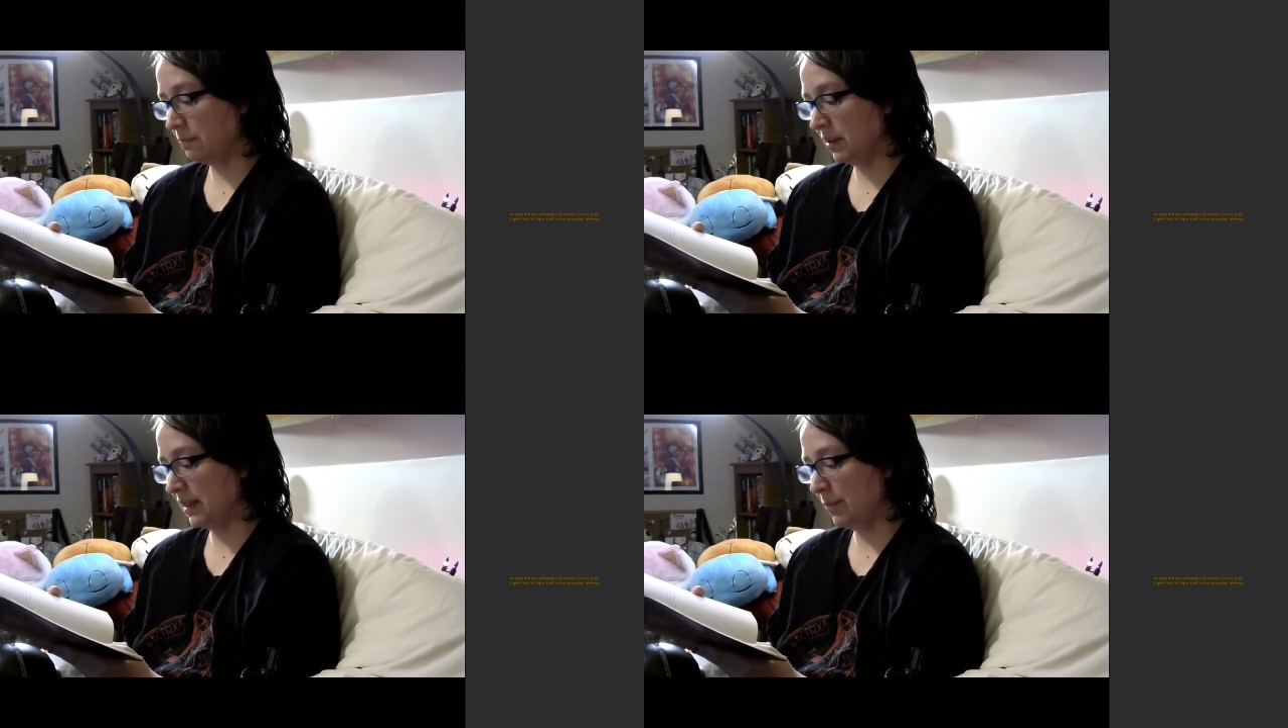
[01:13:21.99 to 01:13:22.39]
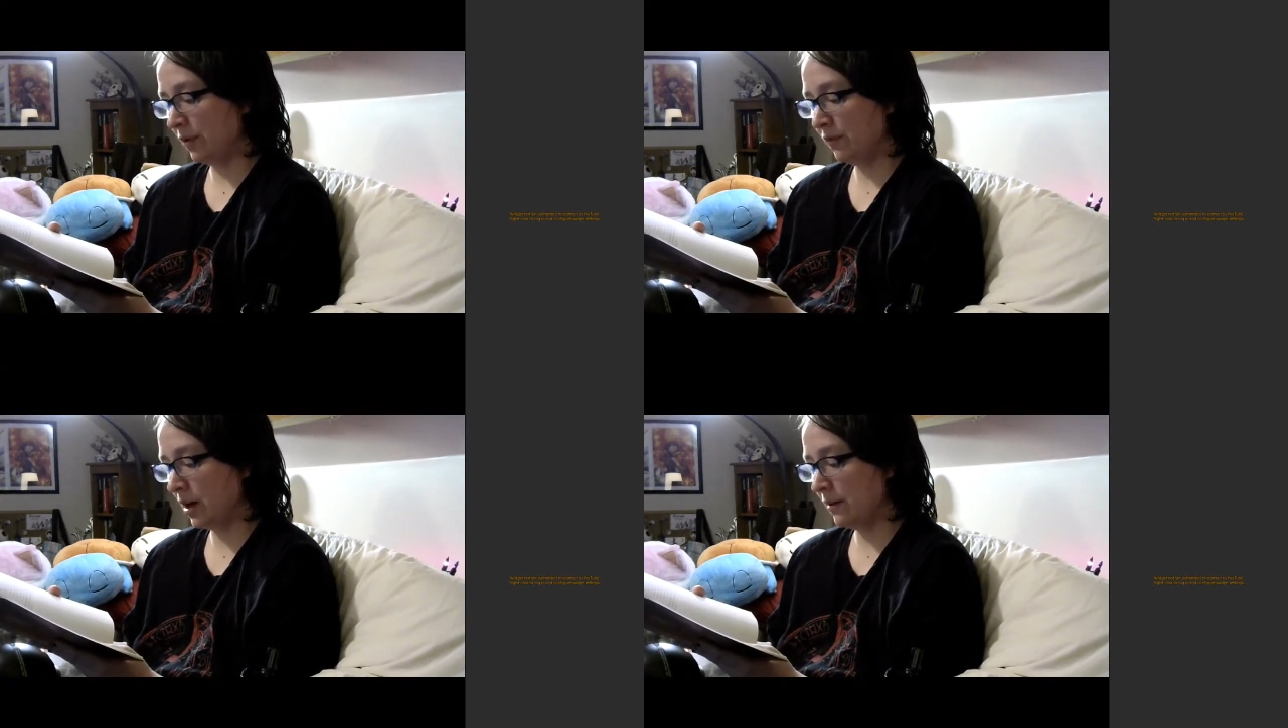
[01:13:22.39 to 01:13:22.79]
but they were
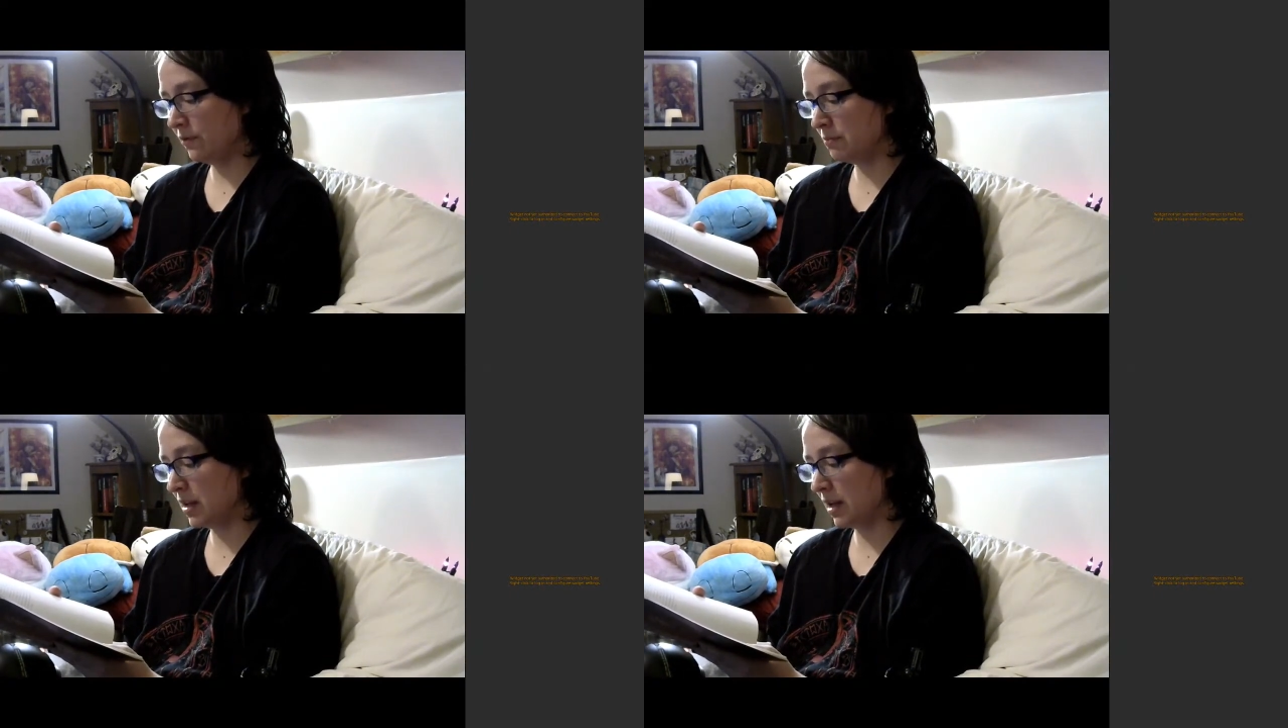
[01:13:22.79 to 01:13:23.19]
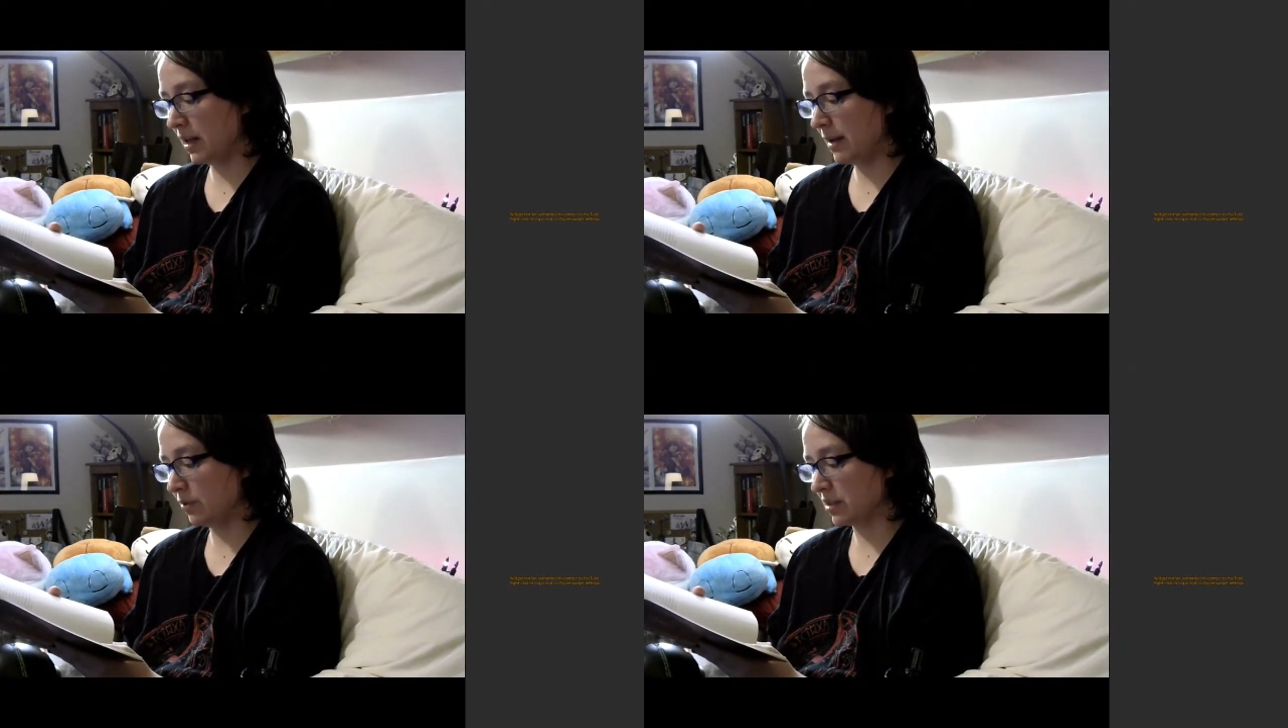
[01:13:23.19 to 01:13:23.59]
far from being
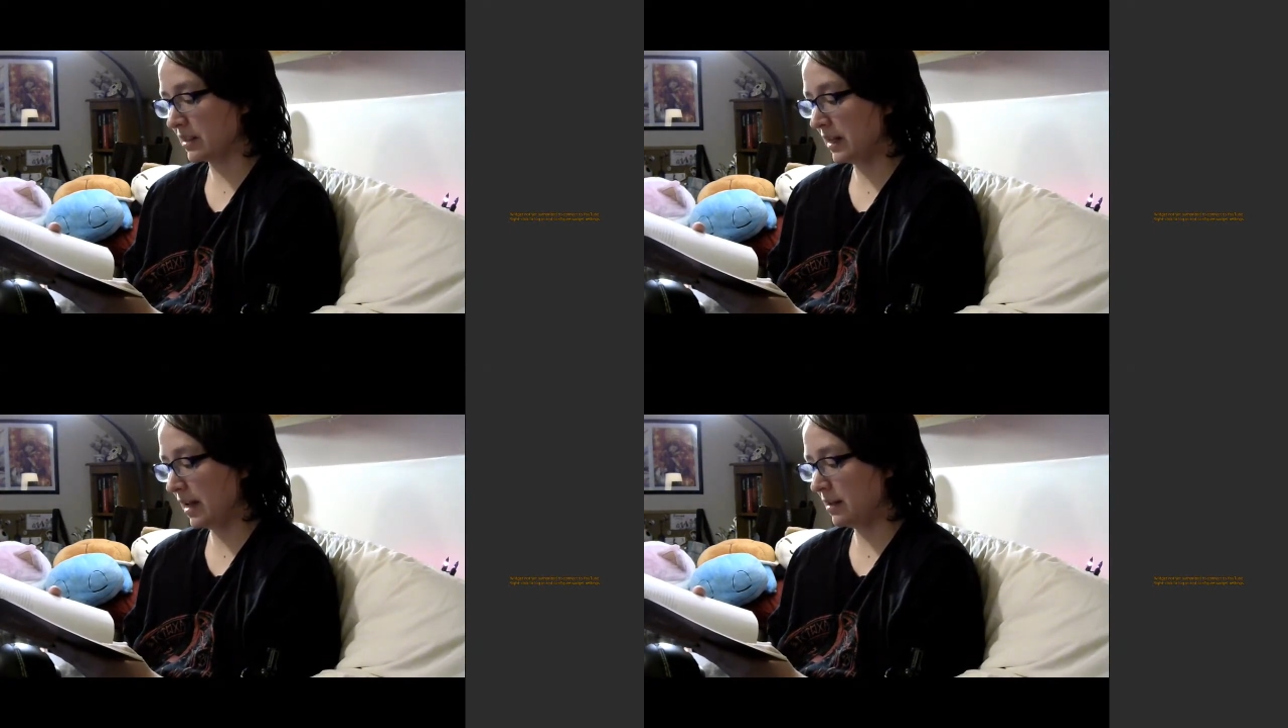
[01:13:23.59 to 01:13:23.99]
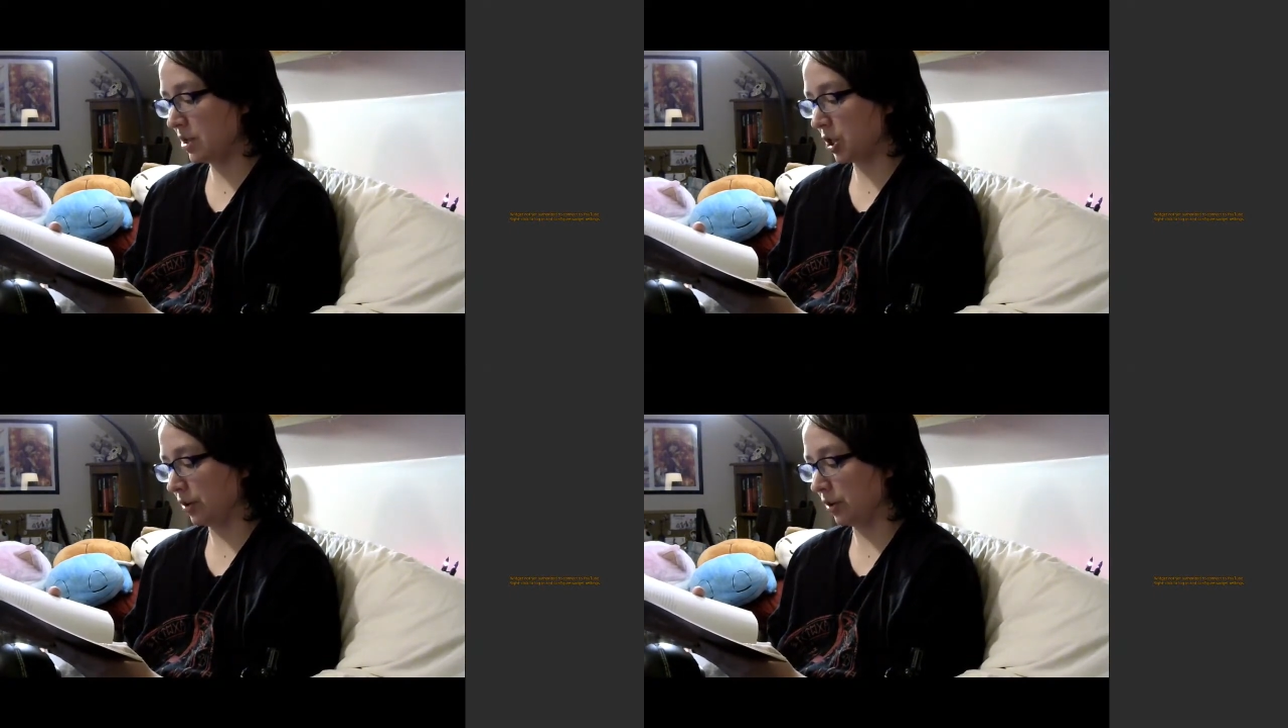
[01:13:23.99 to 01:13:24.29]
unable to stand each